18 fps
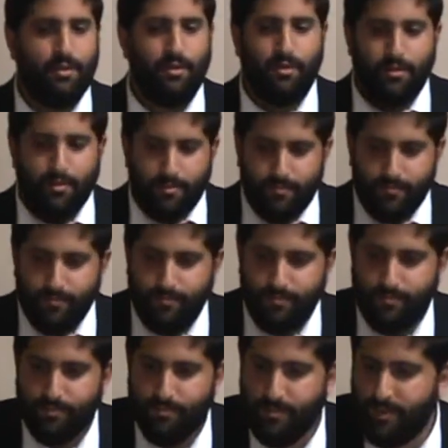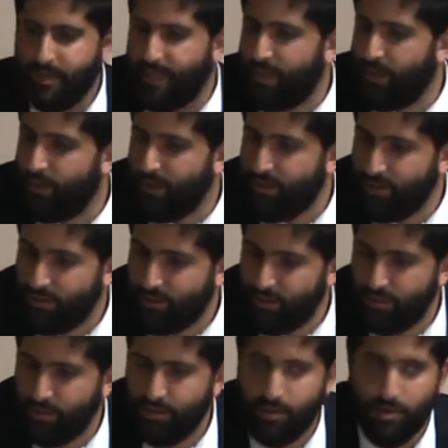oh, okay. The book. Thank okay, you.
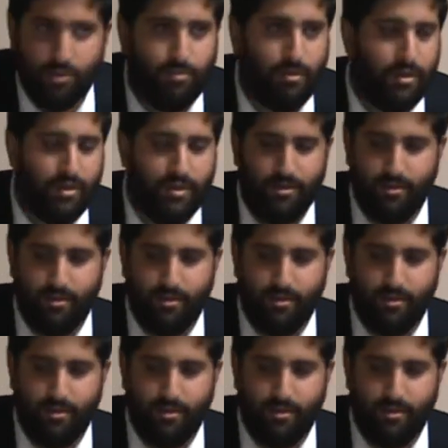Sorry. Thank um,